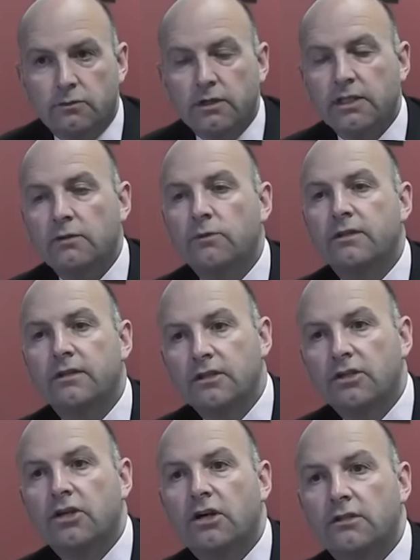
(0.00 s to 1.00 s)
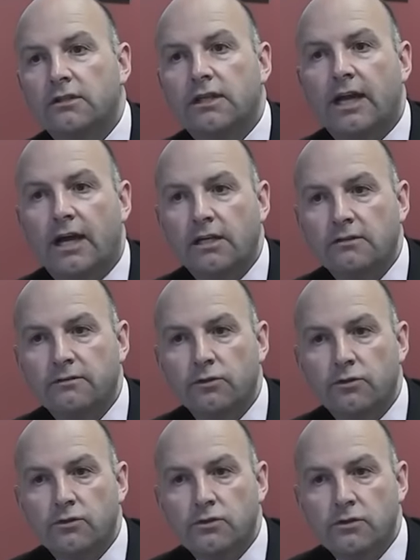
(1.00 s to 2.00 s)
working within your current cash
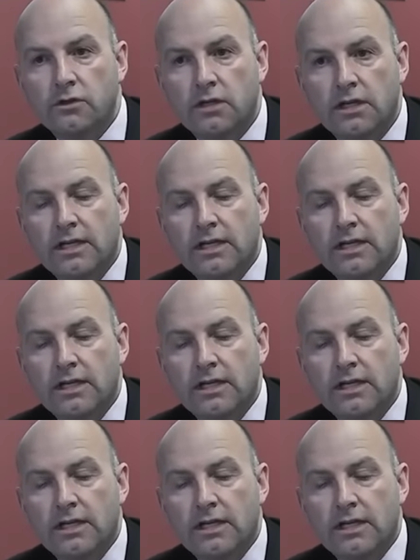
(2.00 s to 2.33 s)
flows,